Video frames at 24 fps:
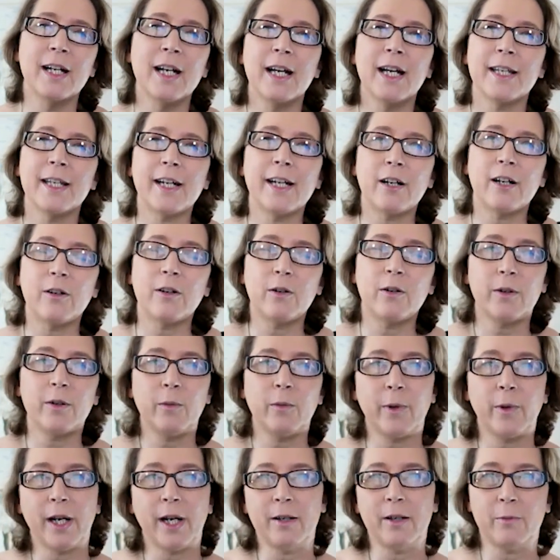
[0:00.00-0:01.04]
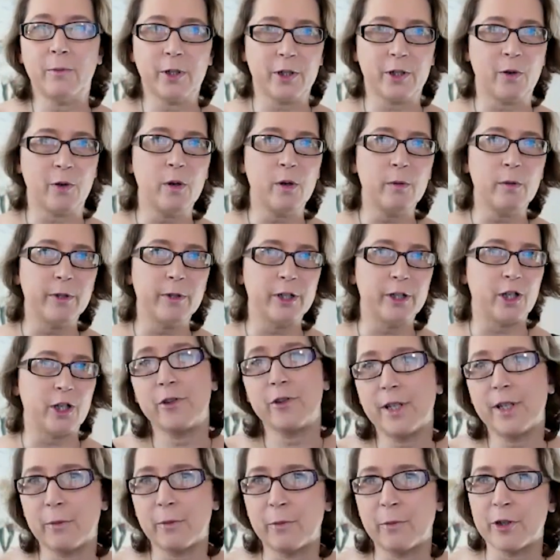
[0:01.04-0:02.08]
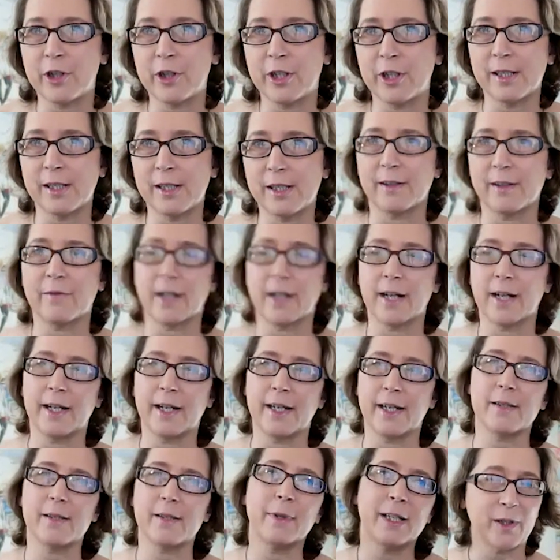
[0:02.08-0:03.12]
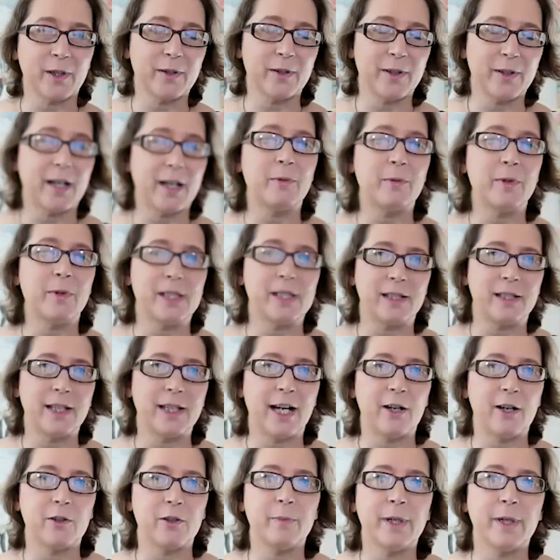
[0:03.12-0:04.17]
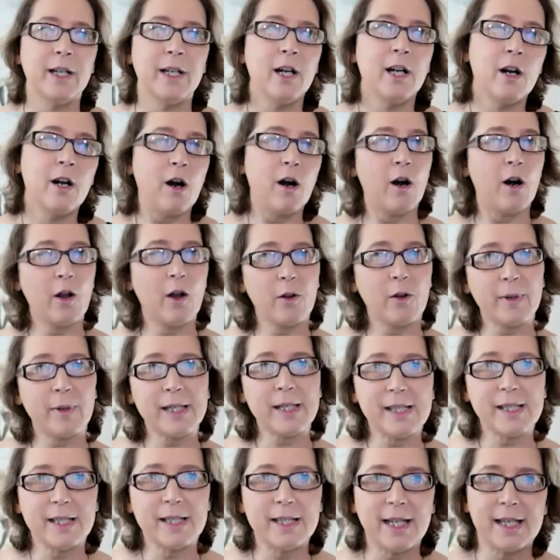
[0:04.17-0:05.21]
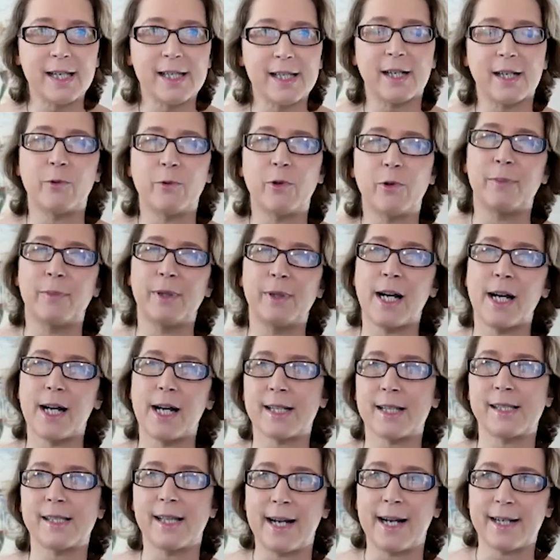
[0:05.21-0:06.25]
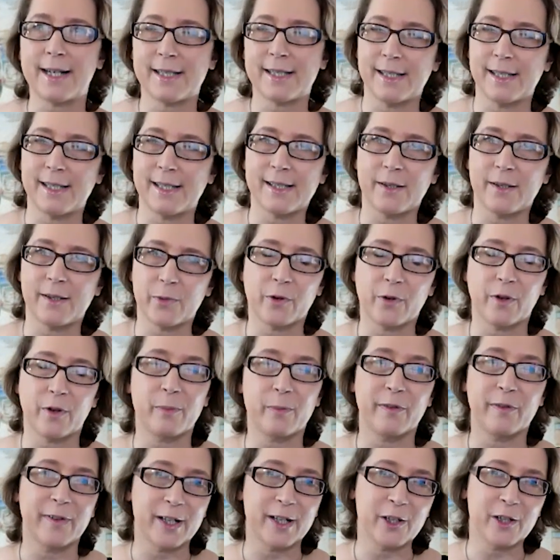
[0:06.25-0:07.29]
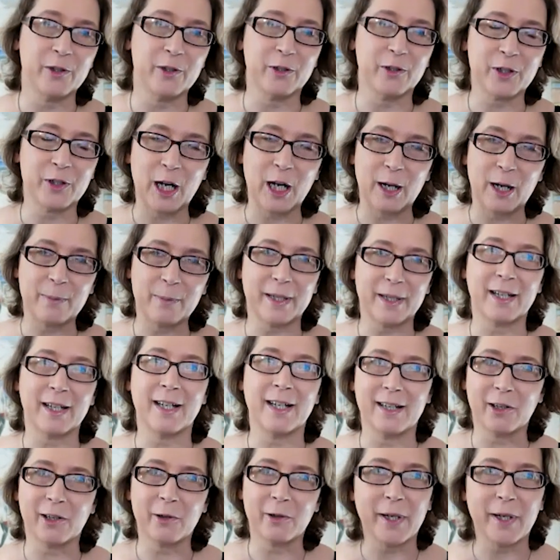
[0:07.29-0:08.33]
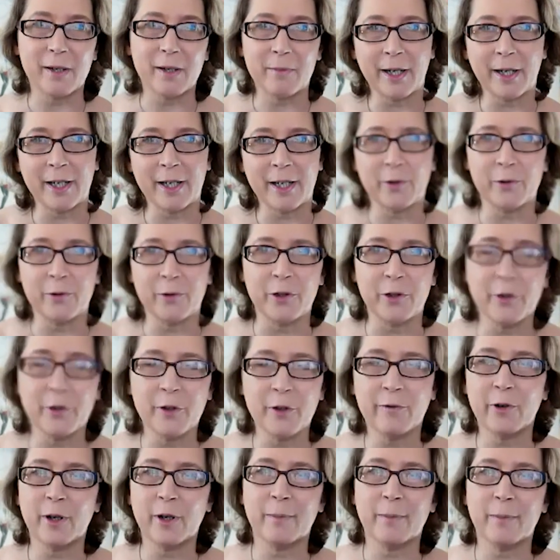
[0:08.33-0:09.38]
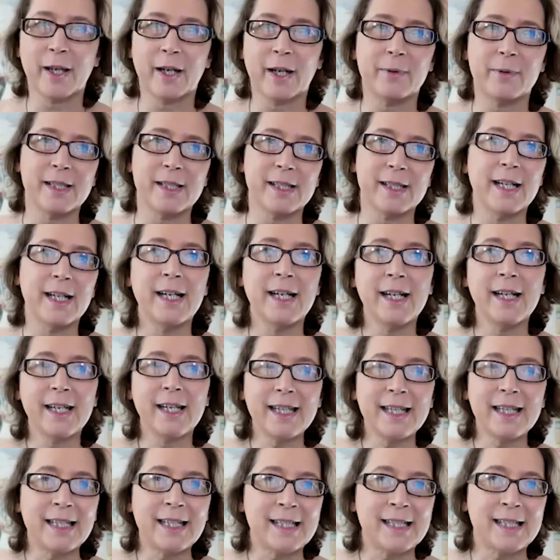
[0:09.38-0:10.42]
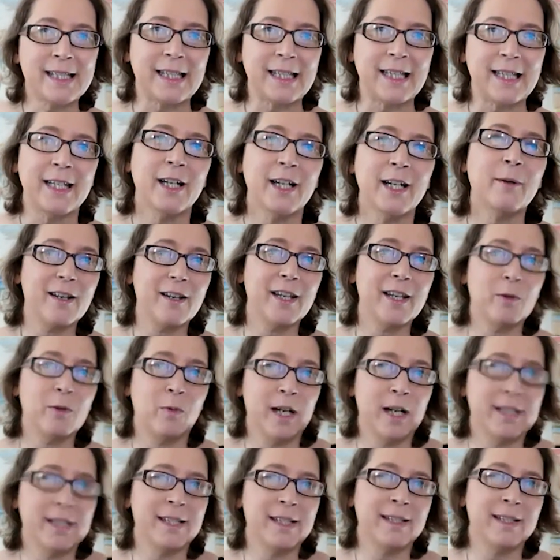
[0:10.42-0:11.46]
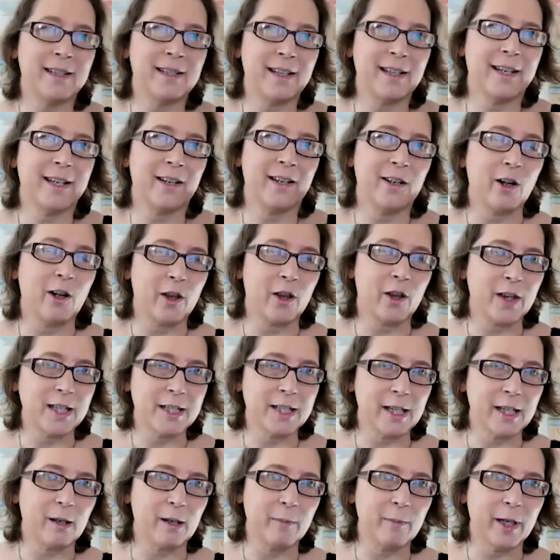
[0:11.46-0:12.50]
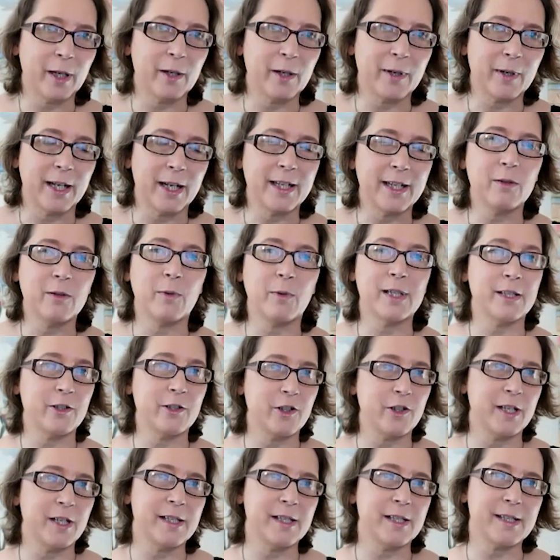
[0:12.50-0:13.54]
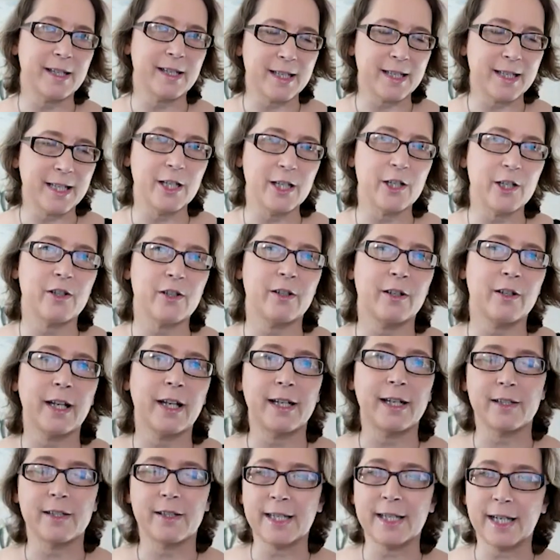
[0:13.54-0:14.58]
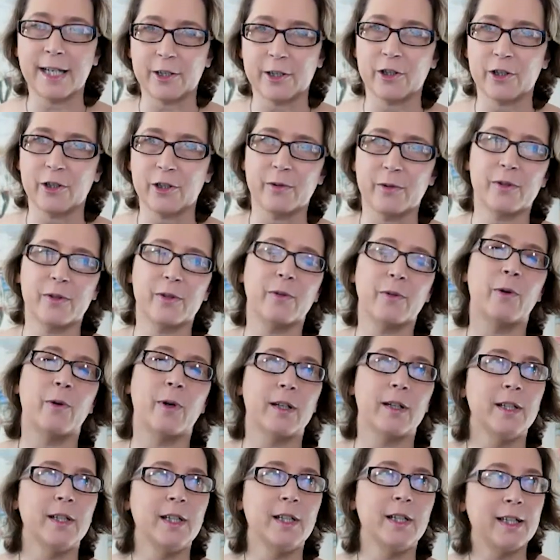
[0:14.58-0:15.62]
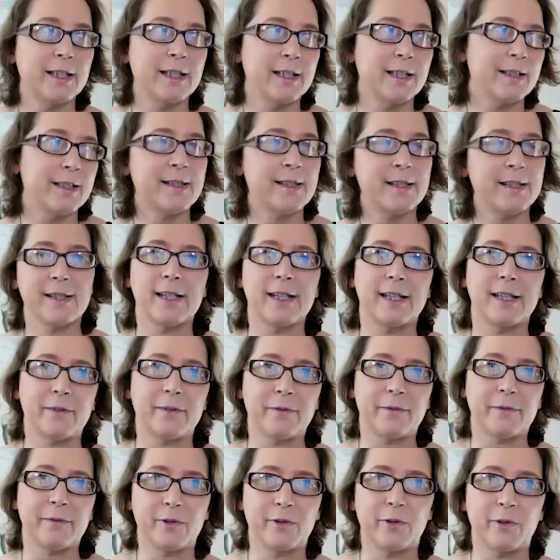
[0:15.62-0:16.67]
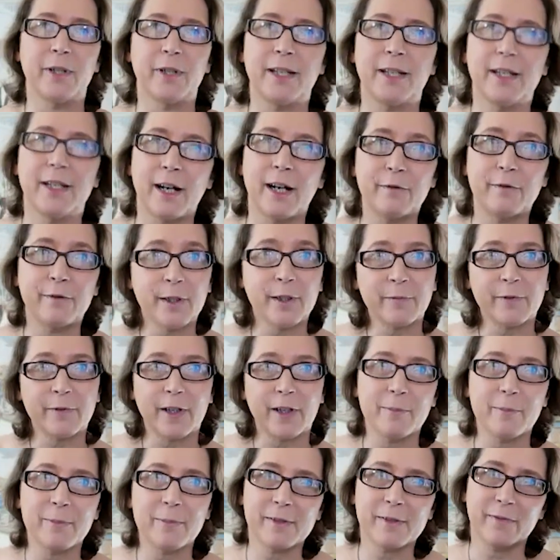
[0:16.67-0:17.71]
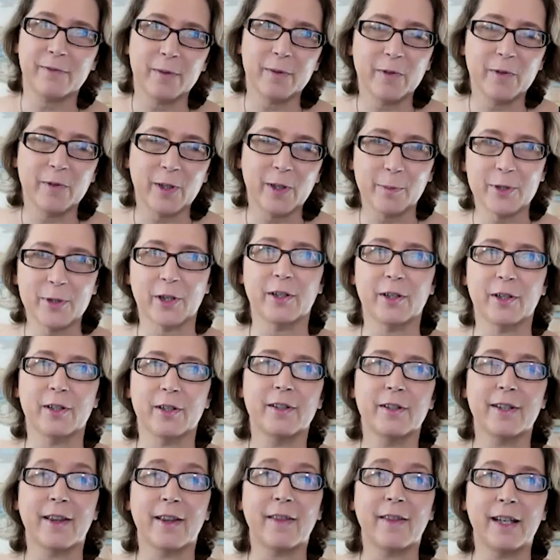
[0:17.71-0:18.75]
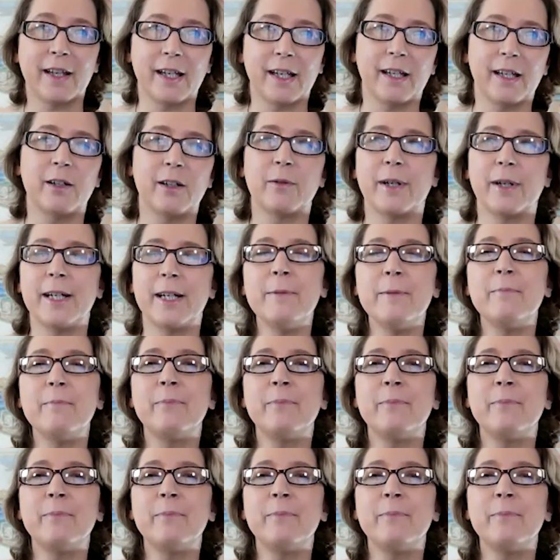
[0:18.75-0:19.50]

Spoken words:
Now, when I worked a corporate job, I wore jeans on Fridays because that was allowed. But all the rest of the days, I wore black slacks and some sort of professional top. I kind of created my own uniform that was easy, but it wasn't like an authentic me, right? It wasn't jeans and a t-shirt and tennis shoes, or since I live in Florida now, flip-flops. Flip-flops are the thing, right?